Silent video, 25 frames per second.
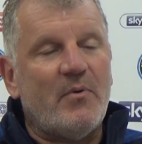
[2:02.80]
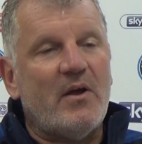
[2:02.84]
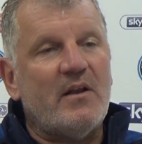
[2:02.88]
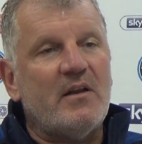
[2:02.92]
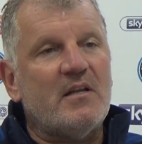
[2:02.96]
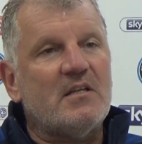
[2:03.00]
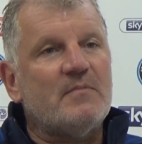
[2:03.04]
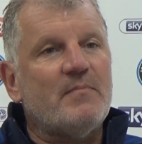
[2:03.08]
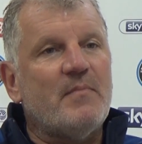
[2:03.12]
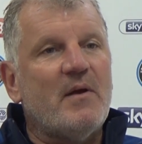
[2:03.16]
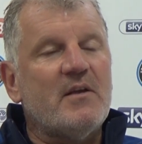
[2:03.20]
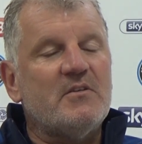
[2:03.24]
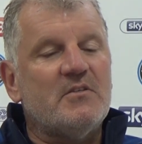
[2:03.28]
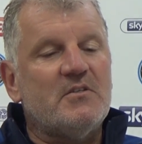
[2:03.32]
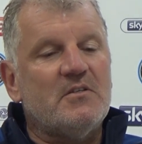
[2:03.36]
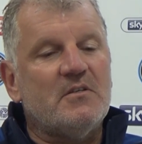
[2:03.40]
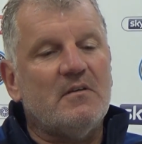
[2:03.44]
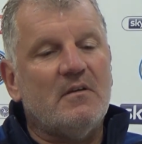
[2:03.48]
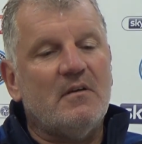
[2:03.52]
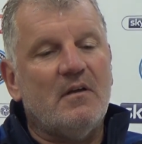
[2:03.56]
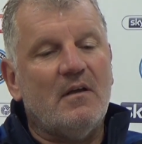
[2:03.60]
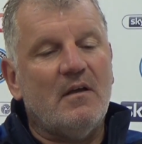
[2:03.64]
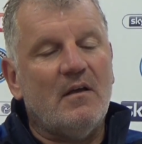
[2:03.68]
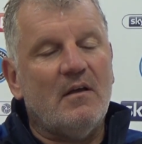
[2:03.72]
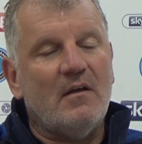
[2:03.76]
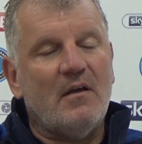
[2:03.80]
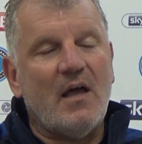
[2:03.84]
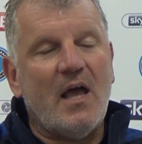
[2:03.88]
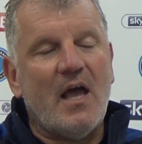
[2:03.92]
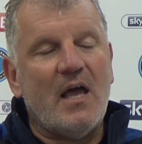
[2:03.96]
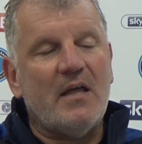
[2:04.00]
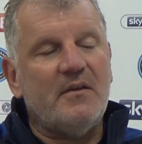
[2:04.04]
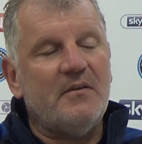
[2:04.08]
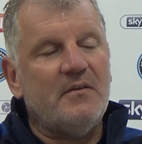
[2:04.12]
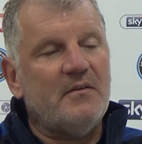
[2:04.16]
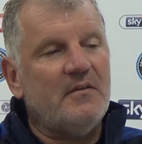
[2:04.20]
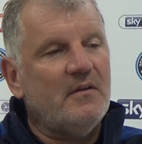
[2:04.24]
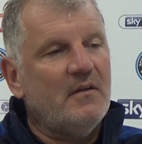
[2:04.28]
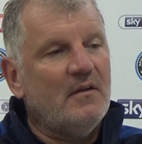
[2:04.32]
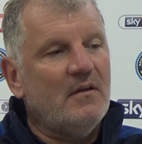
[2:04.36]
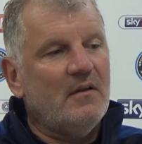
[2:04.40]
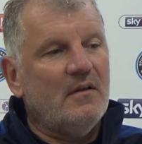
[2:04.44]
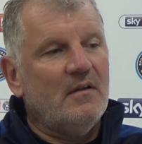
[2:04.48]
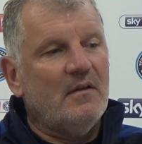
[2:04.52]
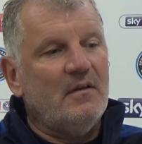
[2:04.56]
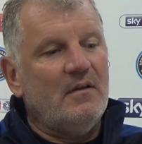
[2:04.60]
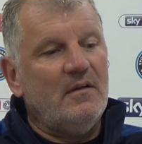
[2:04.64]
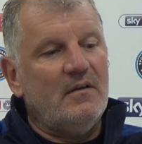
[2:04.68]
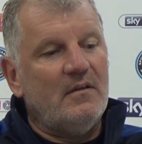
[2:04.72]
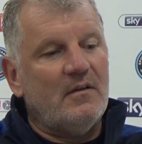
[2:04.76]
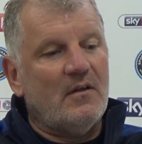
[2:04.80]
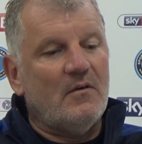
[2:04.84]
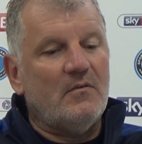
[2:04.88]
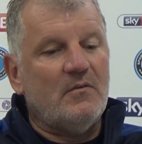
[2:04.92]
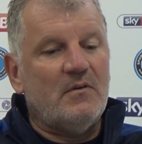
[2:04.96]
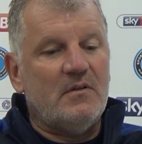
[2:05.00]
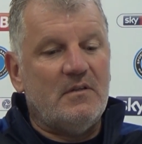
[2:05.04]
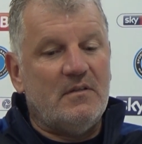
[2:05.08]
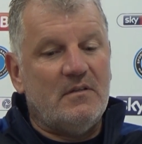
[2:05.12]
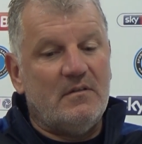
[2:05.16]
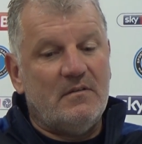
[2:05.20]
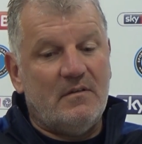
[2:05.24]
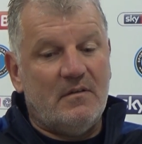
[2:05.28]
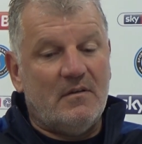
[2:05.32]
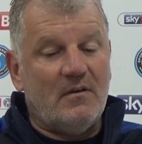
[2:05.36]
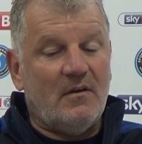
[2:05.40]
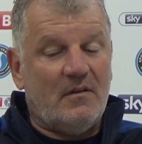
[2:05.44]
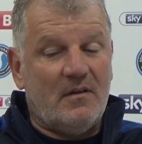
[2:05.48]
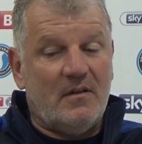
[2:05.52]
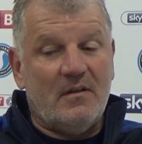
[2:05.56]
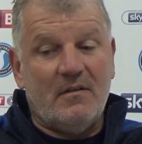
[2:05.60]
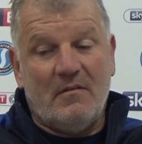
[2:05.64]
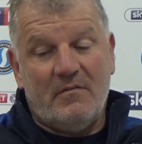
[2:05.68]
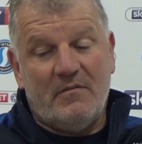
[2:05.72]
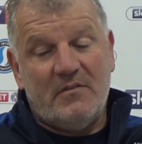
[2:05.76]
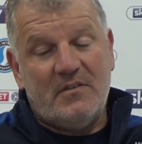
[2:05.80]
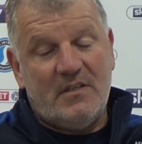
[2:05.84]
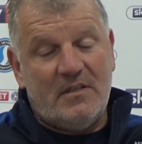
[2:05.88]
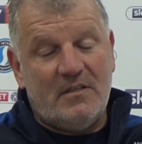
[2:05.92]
practice match, and you know, you got the